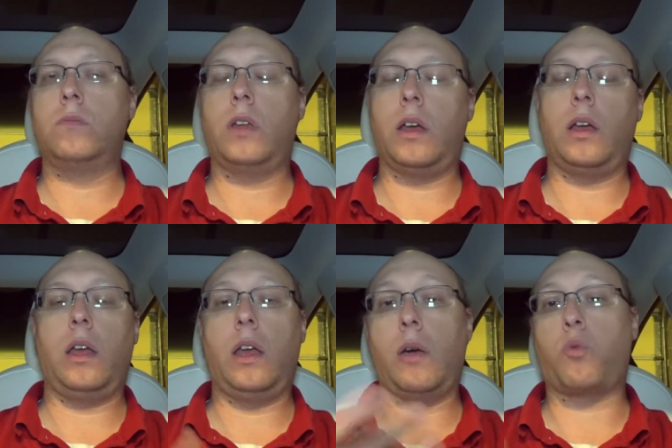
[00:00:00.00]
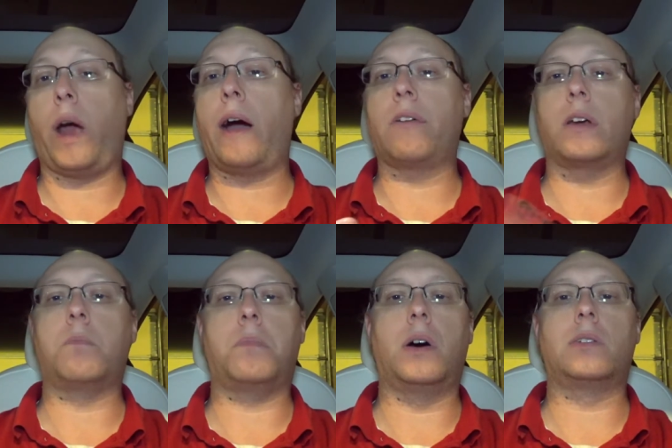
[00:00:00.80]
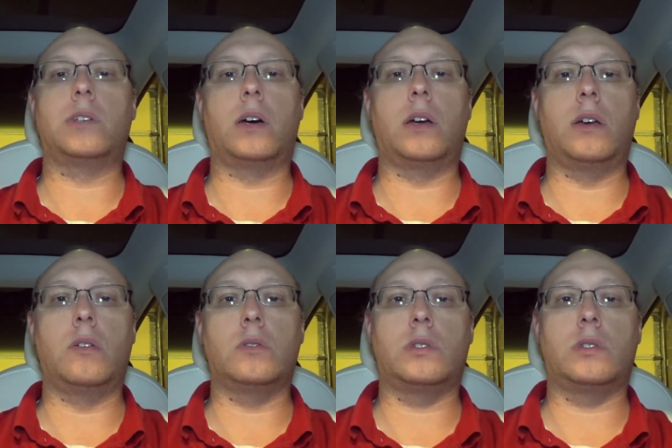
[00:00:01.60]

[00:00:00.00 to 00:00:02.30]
it rounded, but it was